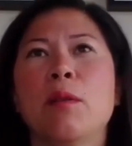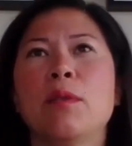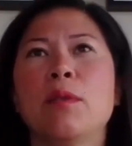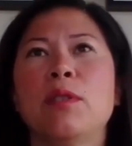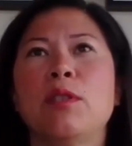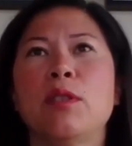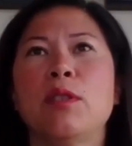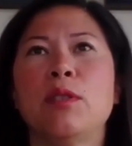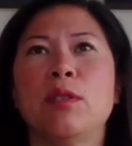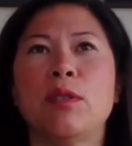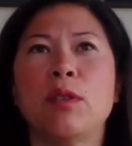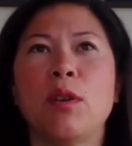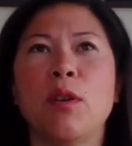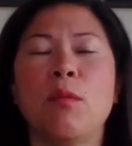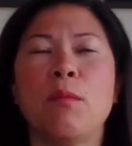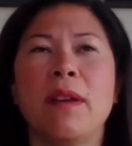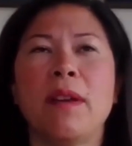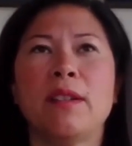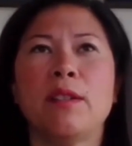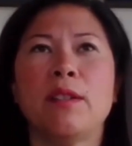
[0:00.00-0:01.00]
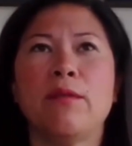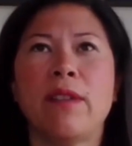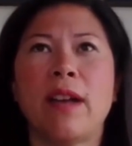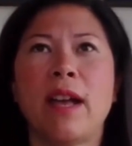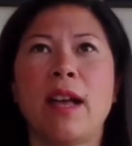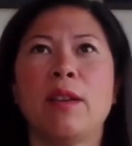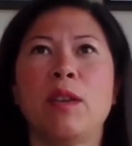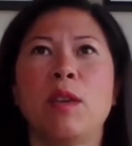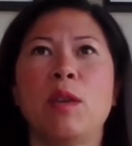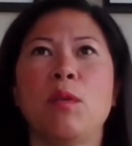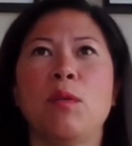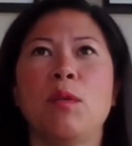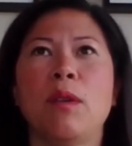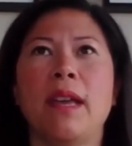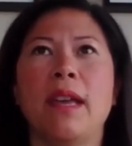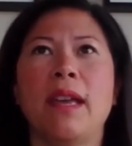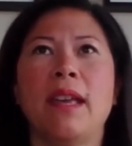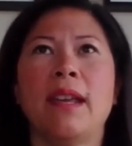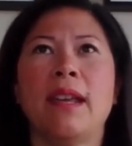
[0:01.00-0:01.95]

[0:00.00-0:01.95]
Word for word: there was just so much value